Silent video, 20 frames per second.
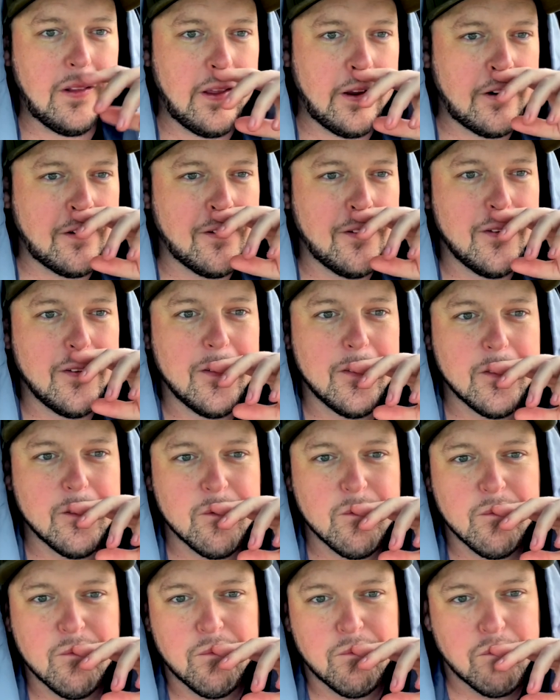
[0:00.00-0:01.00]
Like,
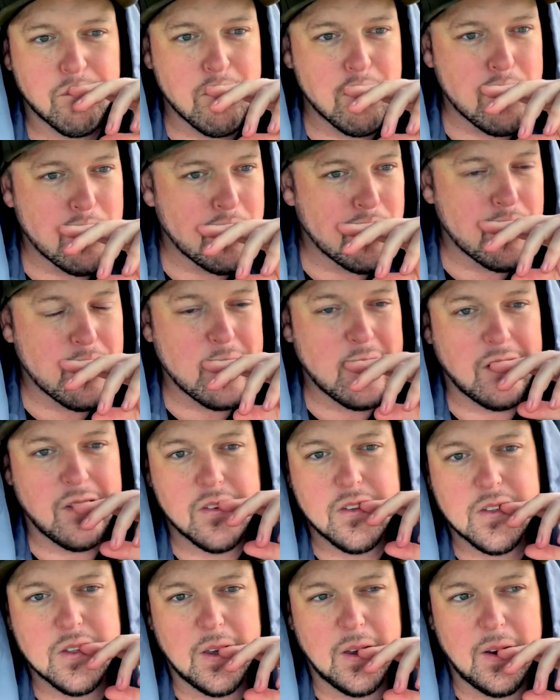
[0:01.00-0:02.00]

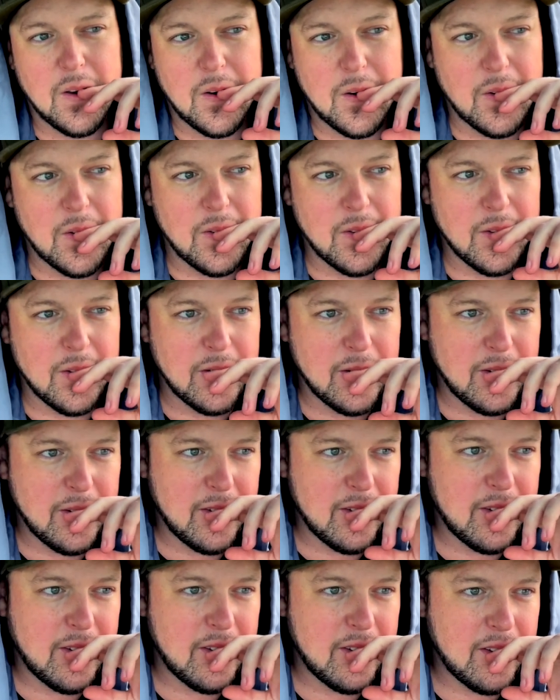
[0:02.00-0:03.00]
so
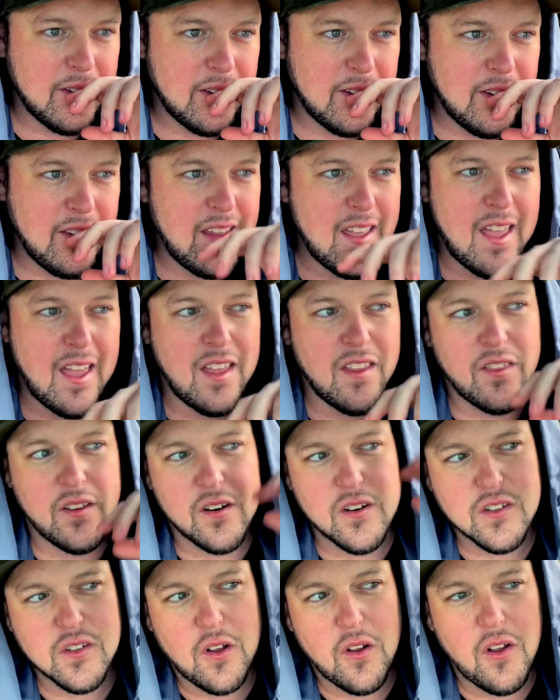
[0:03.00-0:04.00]
yeah,
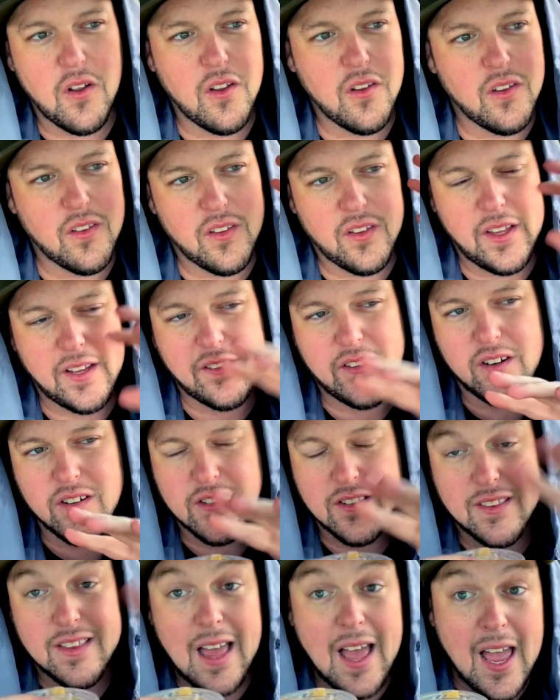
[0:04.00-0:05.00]
there's all, like,
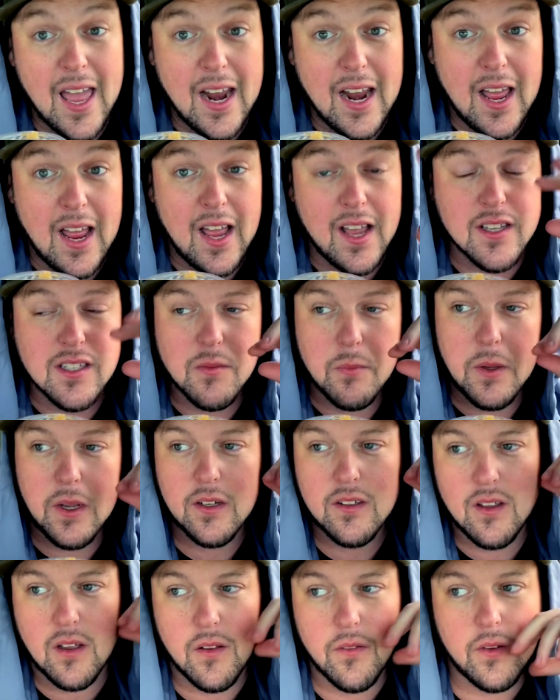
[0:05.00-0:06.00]
there's that
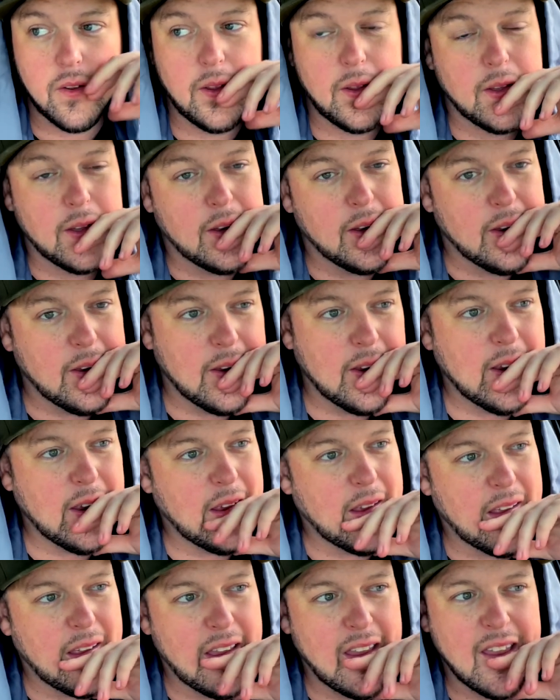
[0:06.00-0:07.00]
aspect of it.
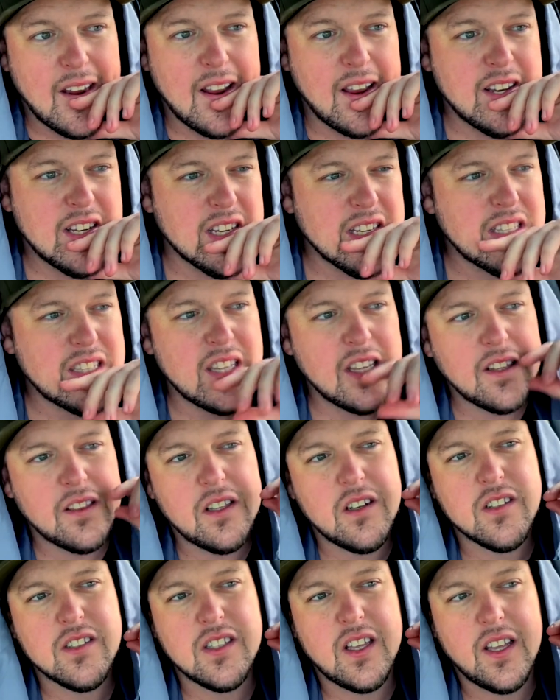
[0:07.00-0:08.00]
And I just think
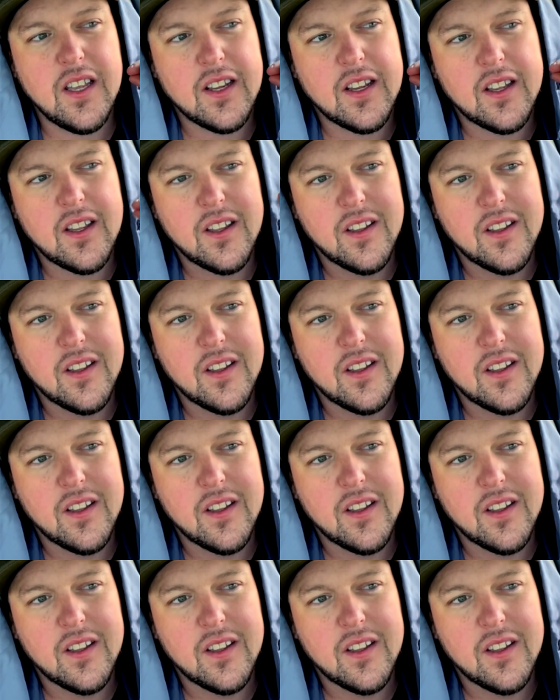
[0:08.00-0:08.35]
there's like